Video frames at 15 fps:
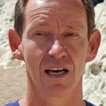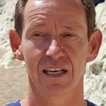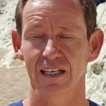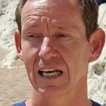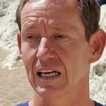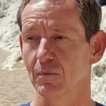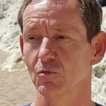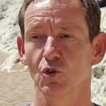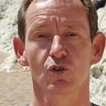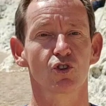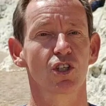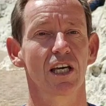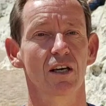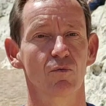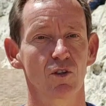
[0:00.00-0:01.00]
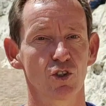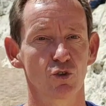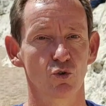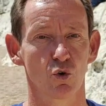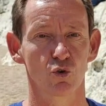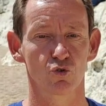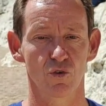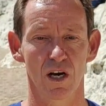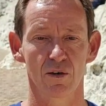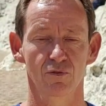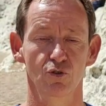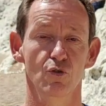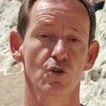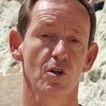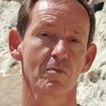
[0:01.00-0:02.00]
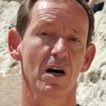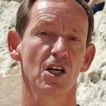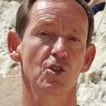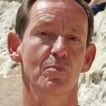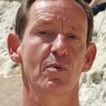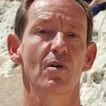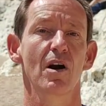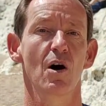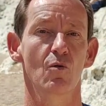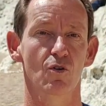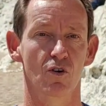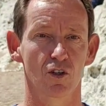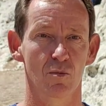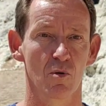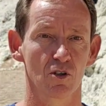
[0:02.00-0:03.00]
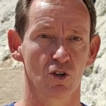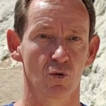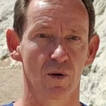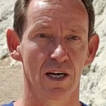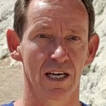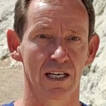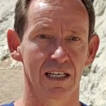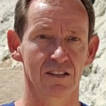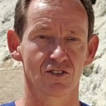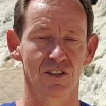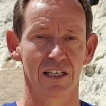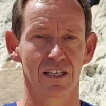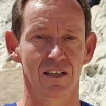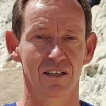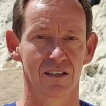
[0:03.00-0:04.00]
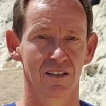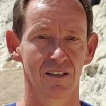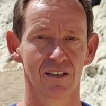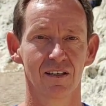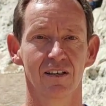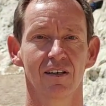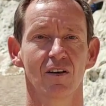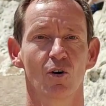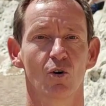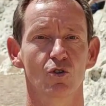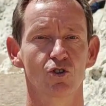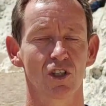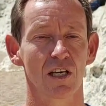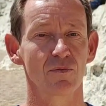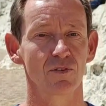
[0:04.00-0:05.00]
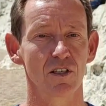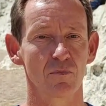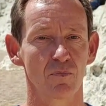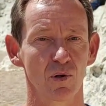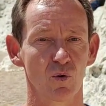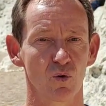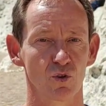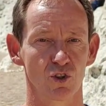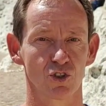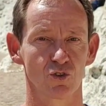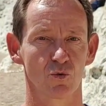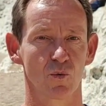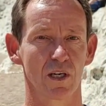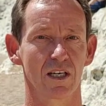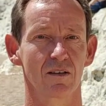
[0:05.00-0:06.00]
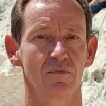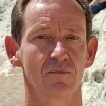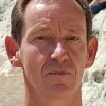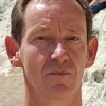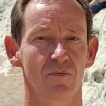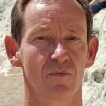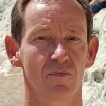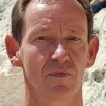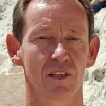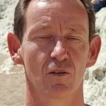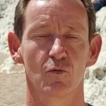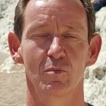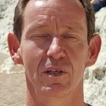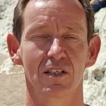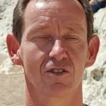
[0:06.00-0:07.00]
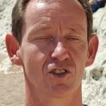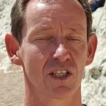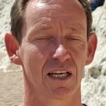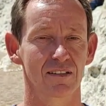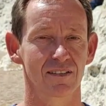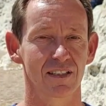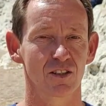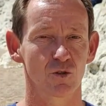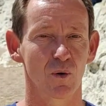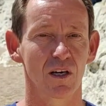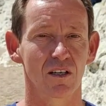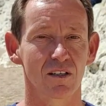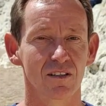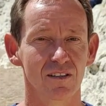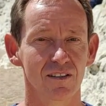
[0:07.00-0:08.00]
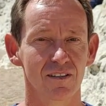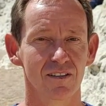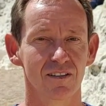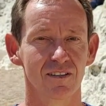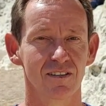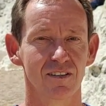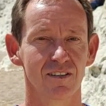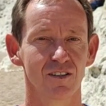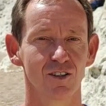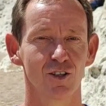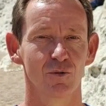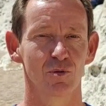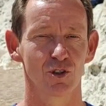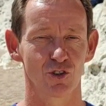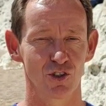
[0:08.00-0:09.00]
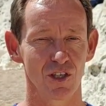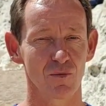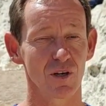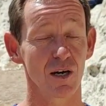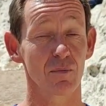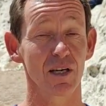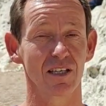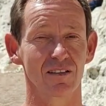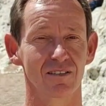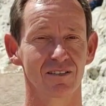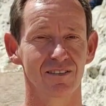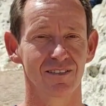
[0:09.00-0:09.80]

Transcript: And again, I'm not saying we should all drive 200 miles per hour on the motorway and let's take all safety precautions away. That would be insanity as well. But you see what I mean?